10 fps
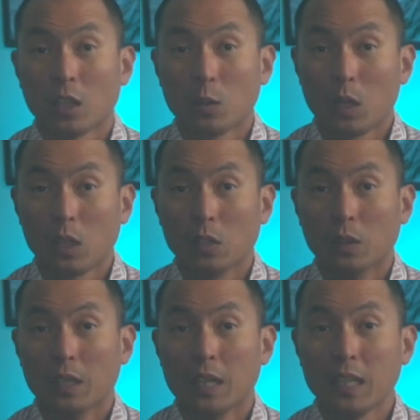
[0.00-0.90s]
On Oahu,
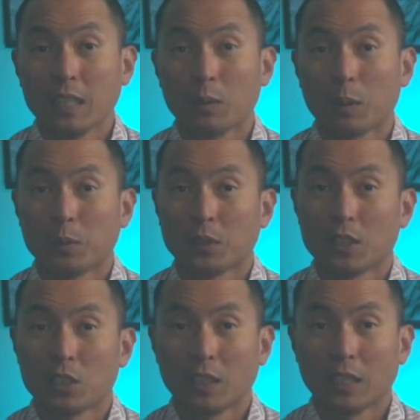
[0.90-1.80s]
hitting the 1%
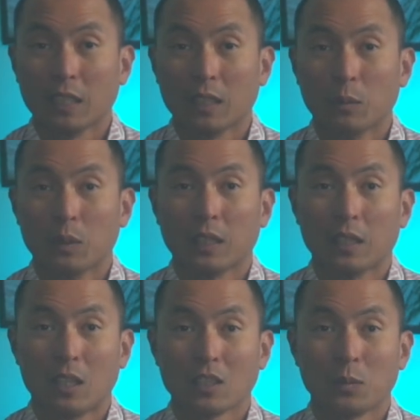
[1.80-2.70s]
target with a
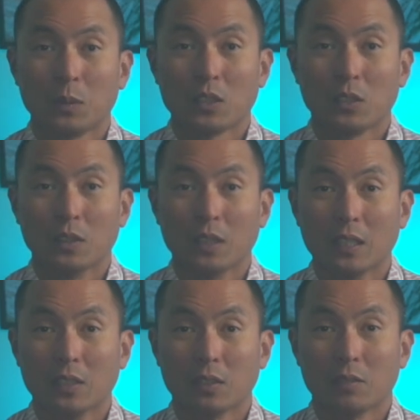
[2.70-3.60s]
long-term rental
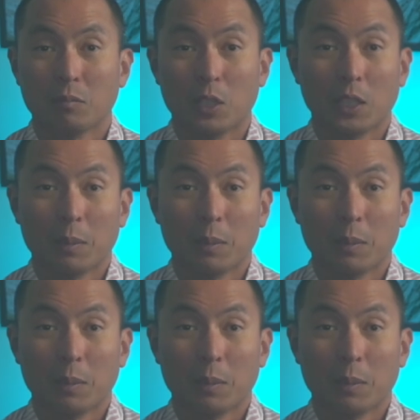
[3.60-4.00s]
is nearly